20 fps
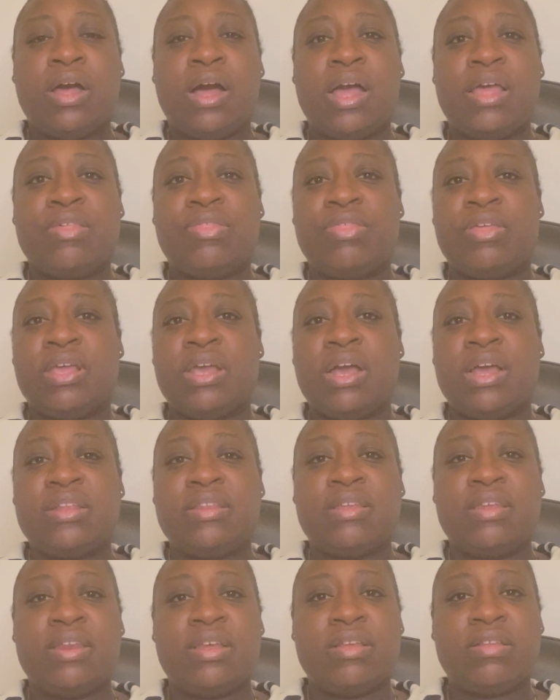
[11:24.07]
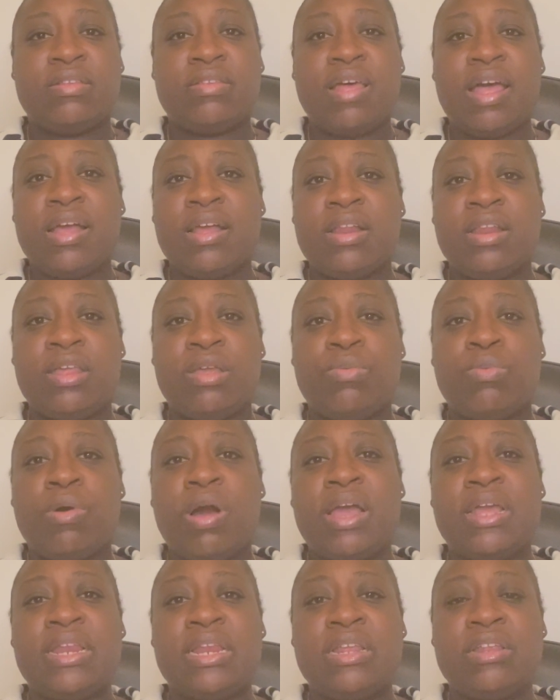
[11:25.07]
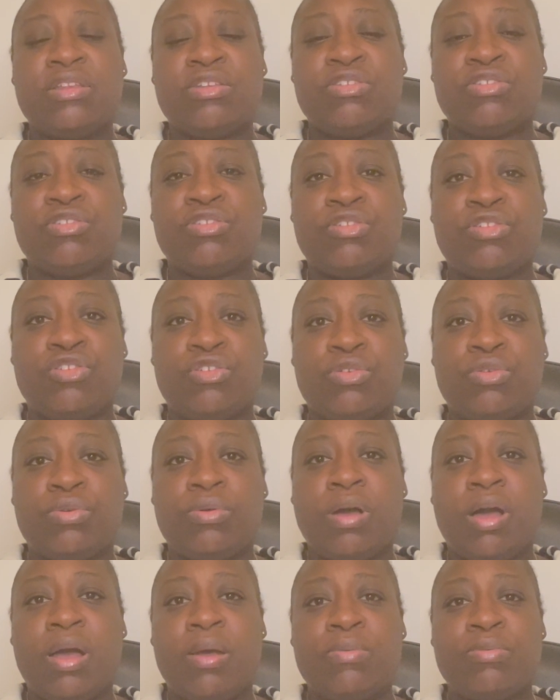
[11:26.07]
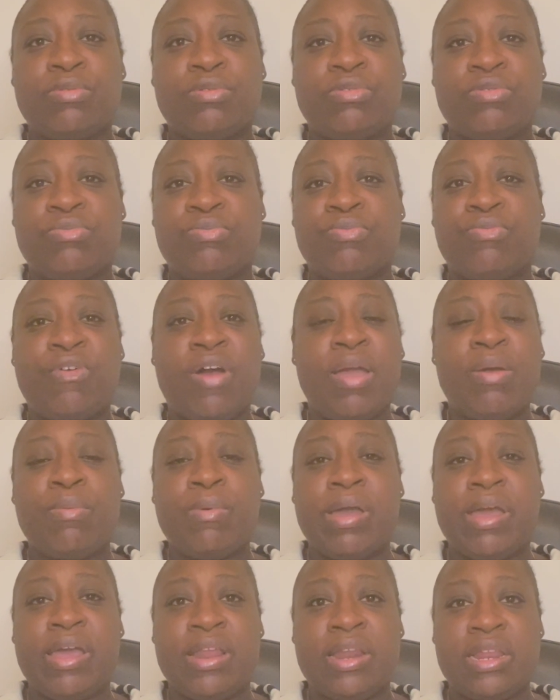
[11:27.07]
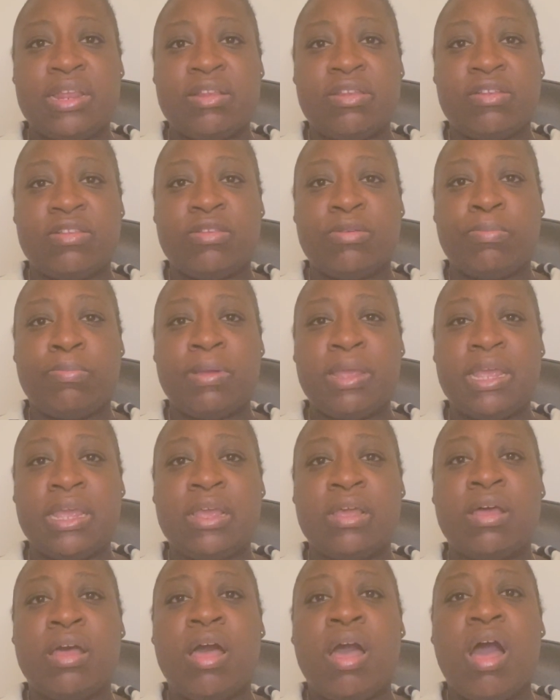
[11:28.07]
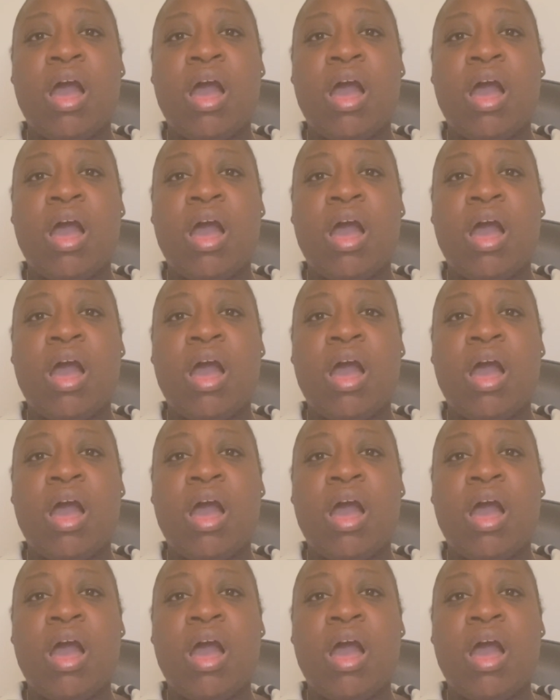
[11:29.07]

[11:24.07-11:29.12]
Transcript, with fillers: I think I did exactly what I needed to do. I was right where I needed to be.